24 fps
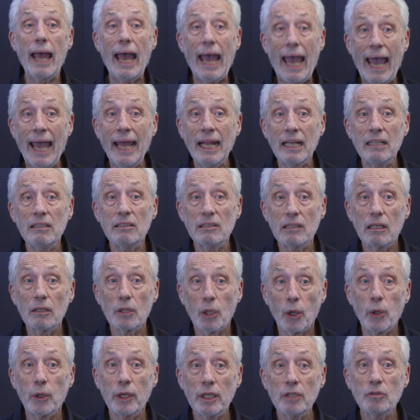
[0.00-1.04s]
and
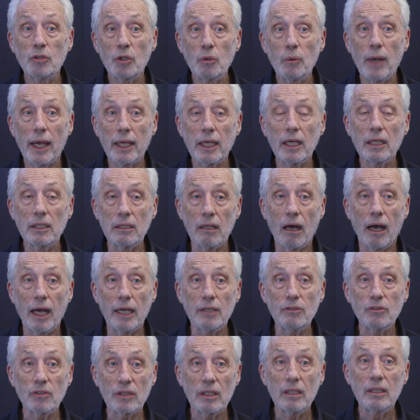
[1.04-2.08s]
learning to
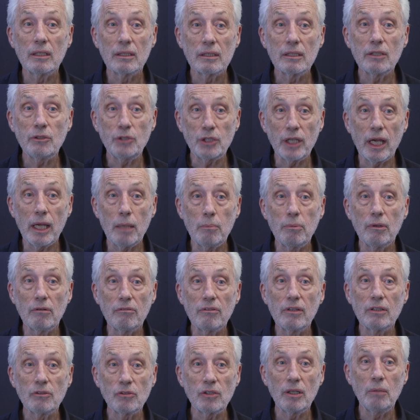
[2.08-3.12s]
recognize the shape of
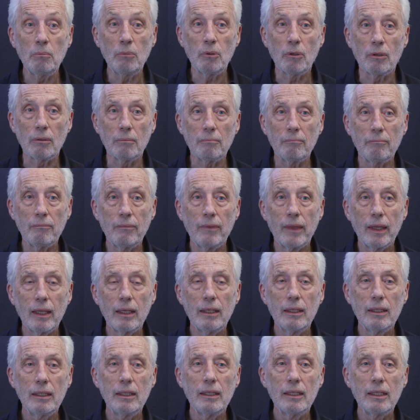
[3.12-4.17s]
the symbol.
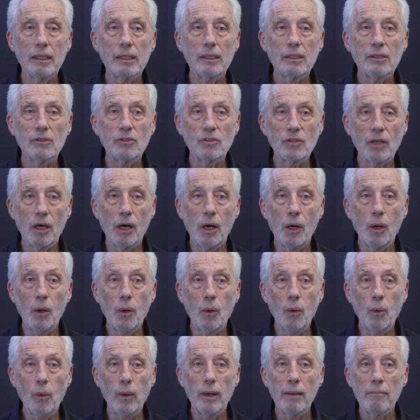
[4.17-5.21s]

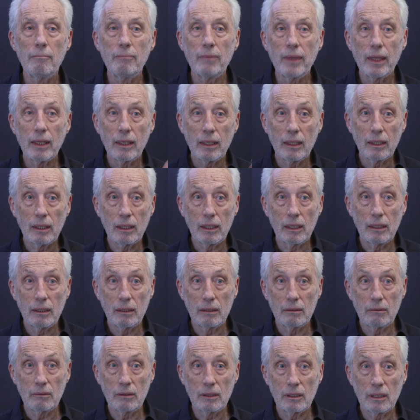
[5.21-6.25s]
So
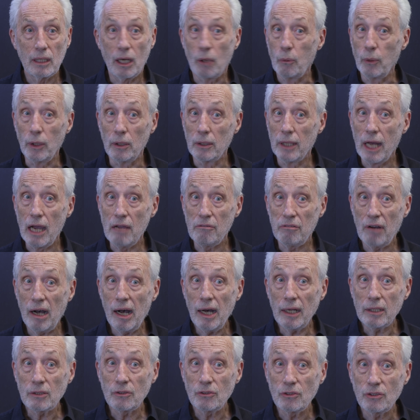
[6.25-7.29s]
a real life
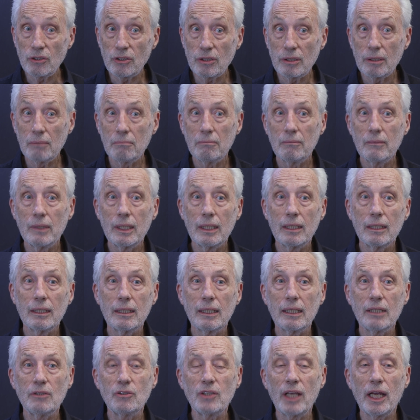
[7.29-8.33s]
ox
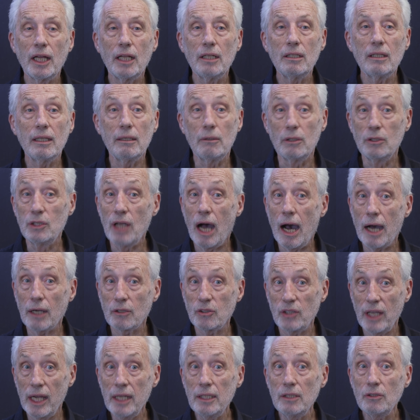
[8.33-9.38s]
is then the
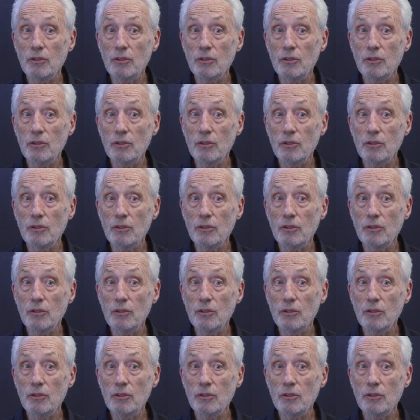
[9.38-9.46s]
ox head